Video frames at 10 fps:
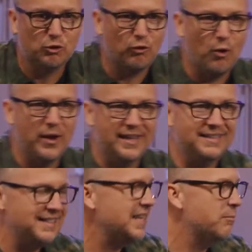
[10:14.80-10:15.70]
grow
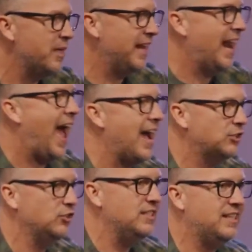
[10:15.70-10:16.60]
in deep, that it
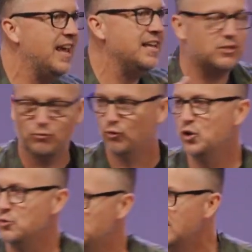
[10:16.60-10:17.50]
actually takes root.